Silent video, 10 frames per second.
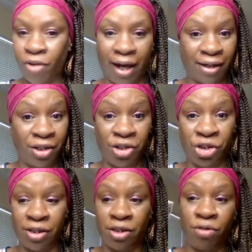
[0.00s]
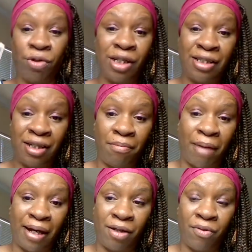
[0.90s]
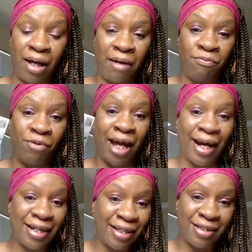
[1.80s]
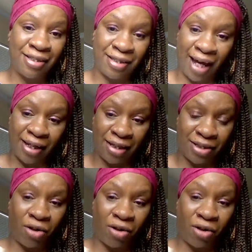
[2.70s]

I could have just threw this in the microwave, 90 seconds.